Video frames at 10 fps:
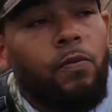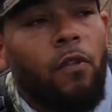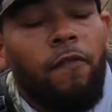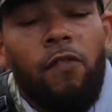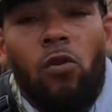a
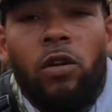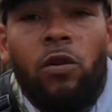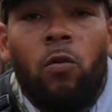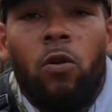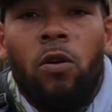
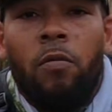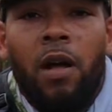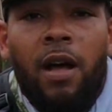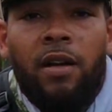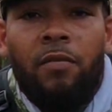floating worm
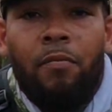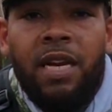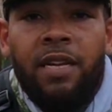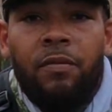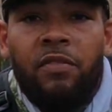on a
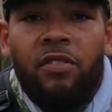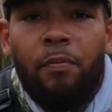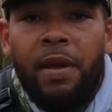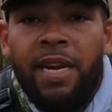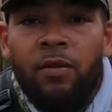medium
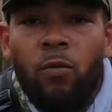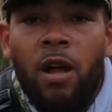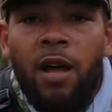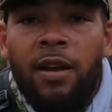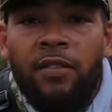spinning
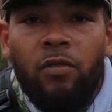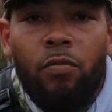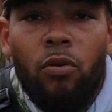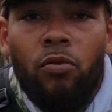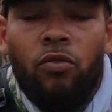rod as
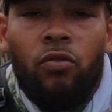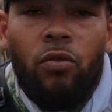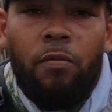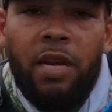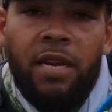opposed to a
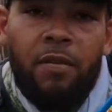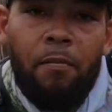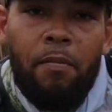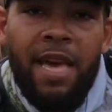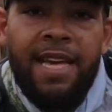medium
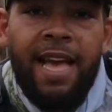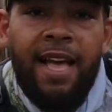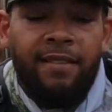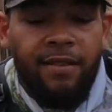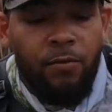bait
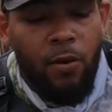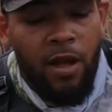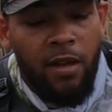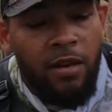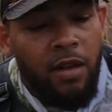casting
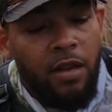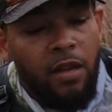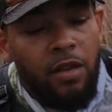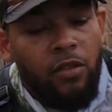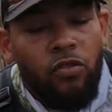rod.
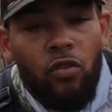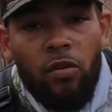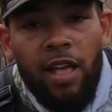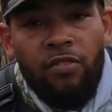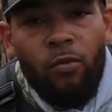So
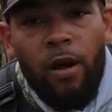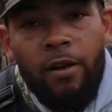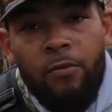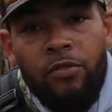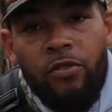that's why I
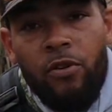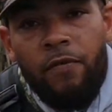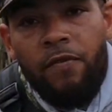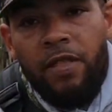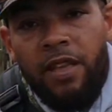reserve
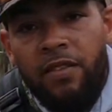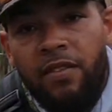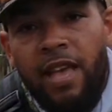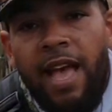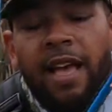this
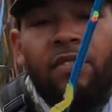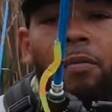as